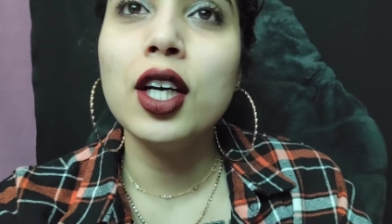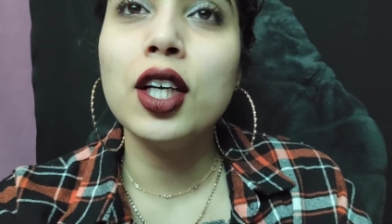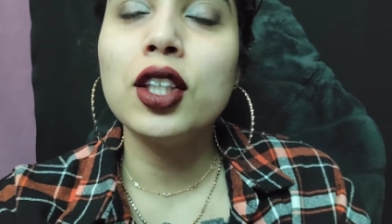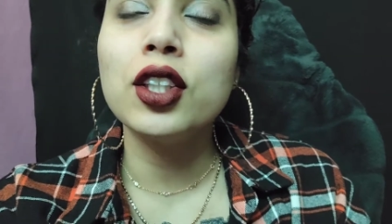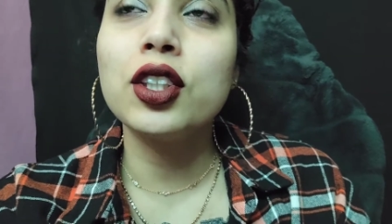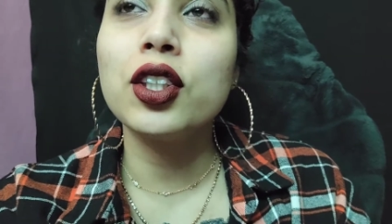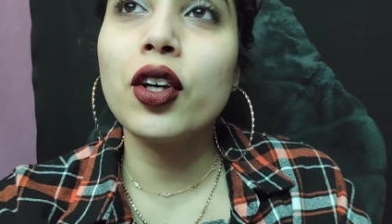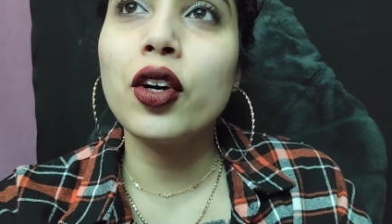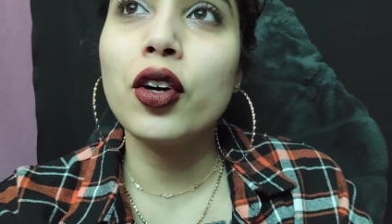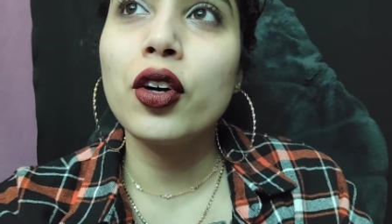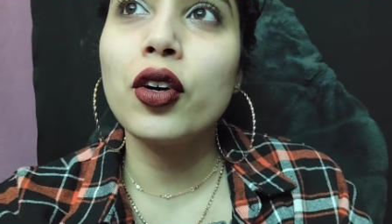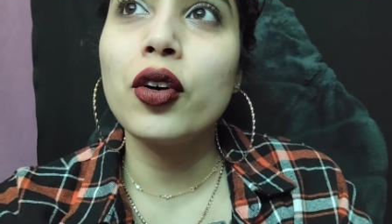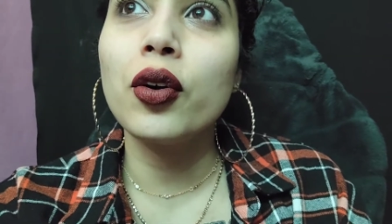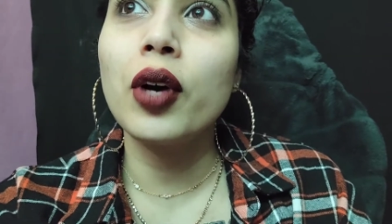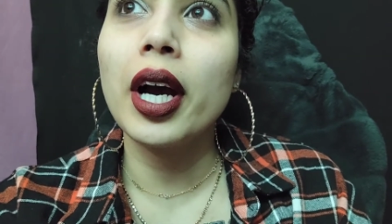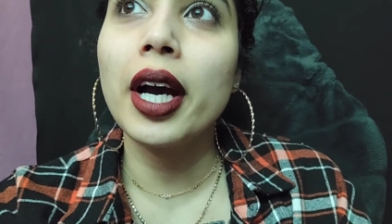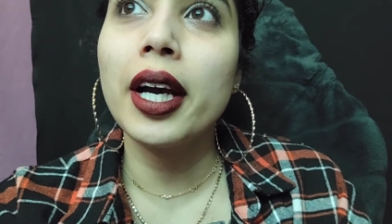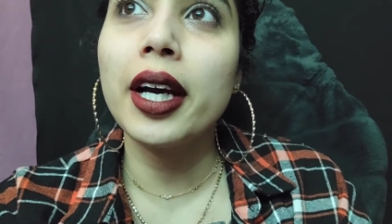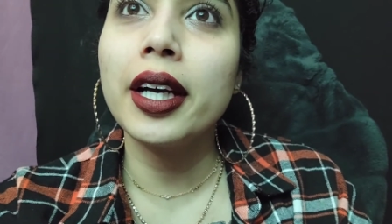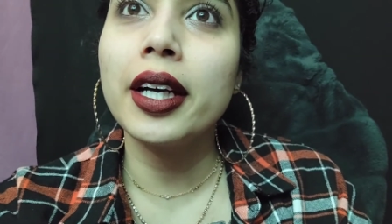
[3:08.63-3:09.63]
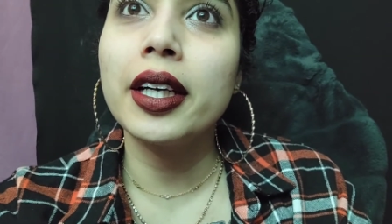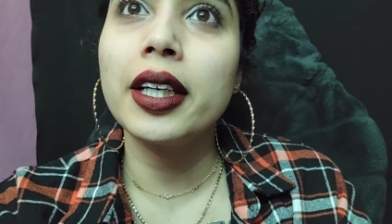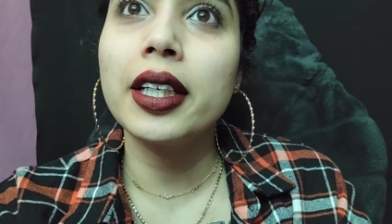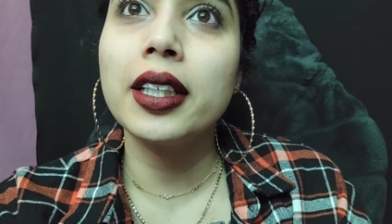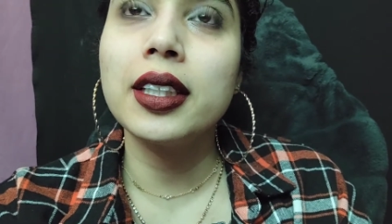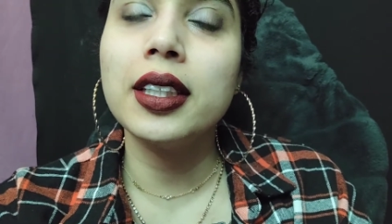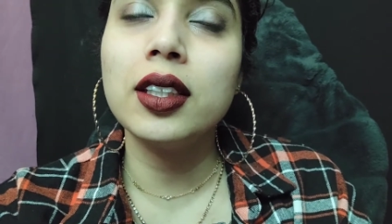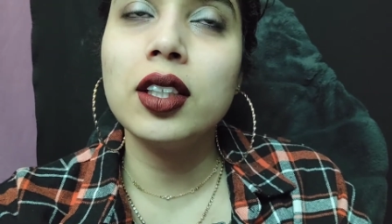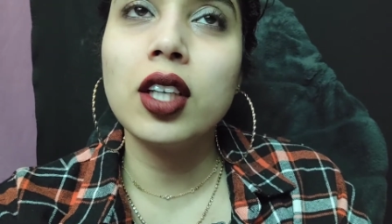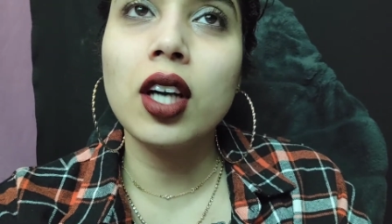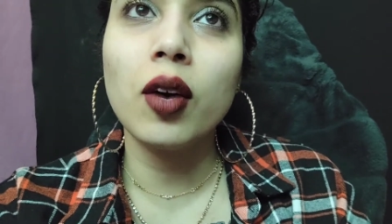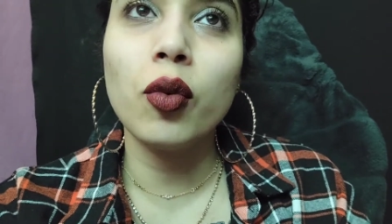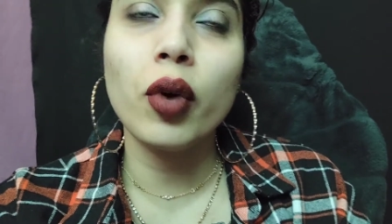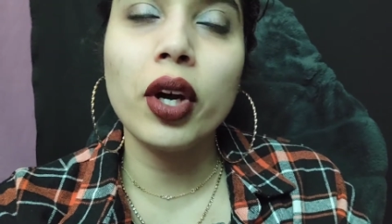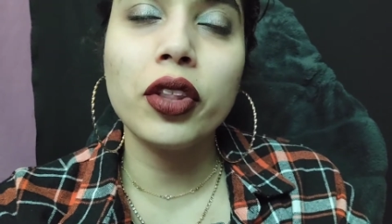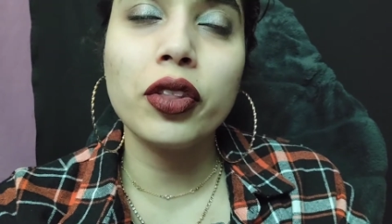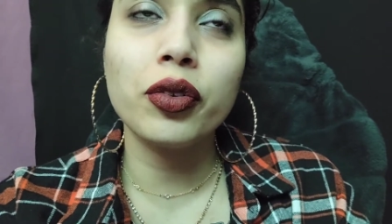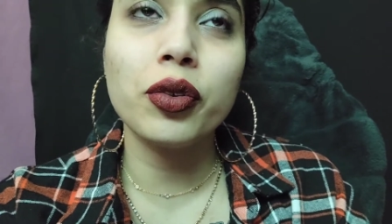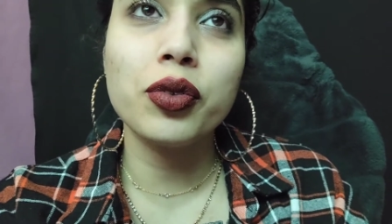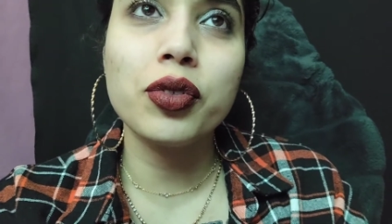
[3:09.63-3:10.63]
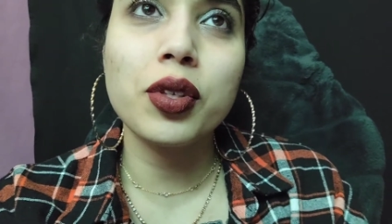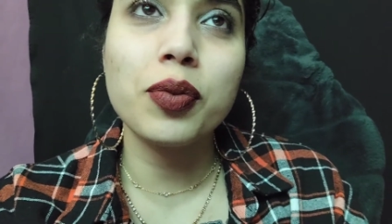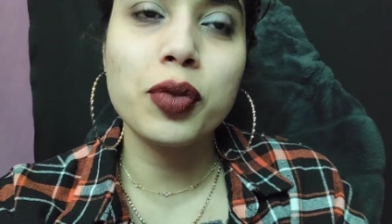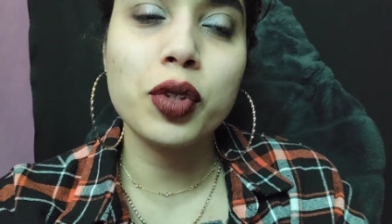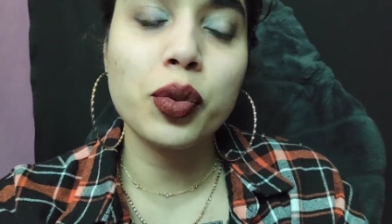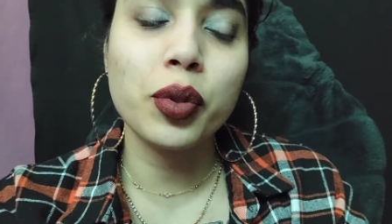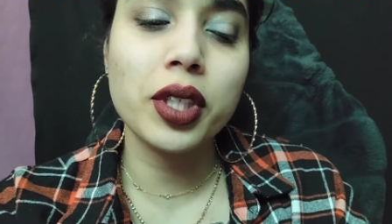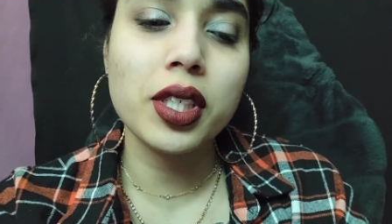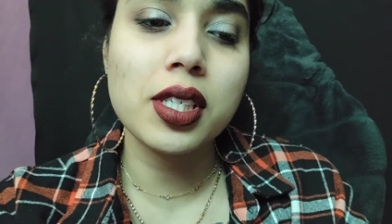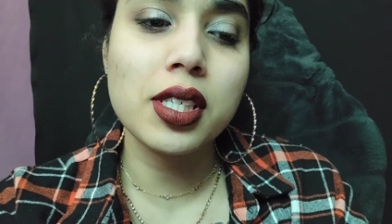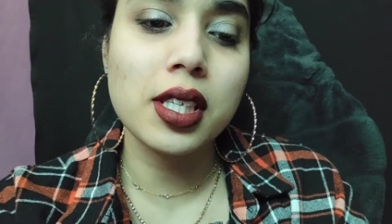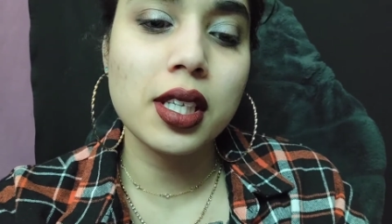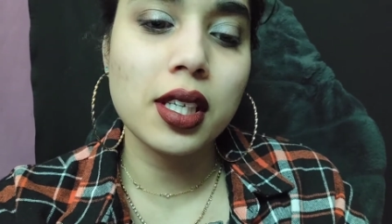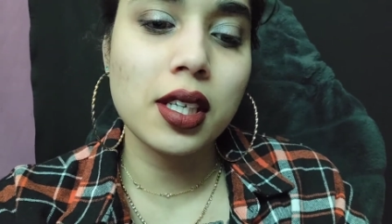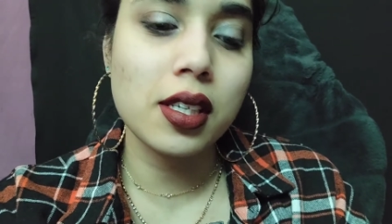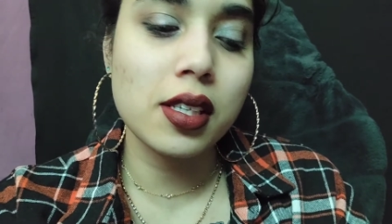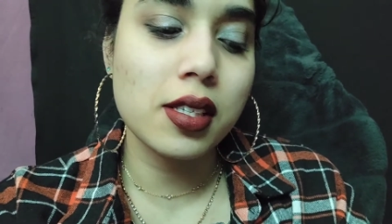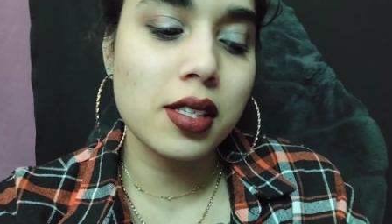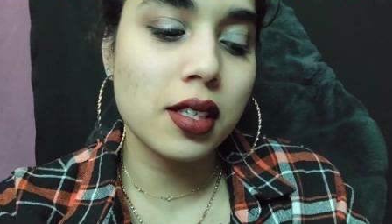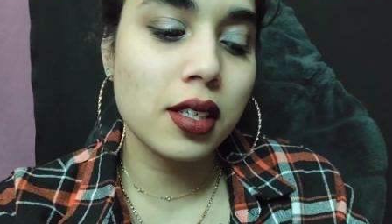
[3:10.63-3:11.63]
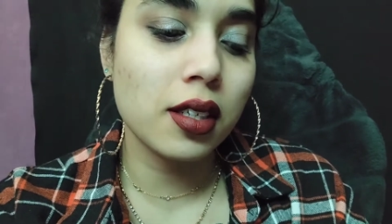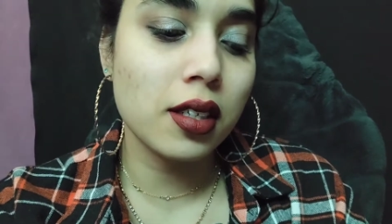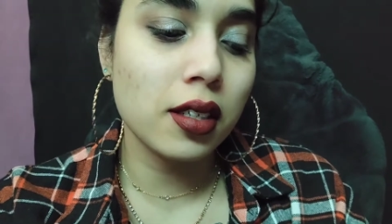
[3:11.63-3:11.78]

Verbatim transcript: So I got went through some Twitch things,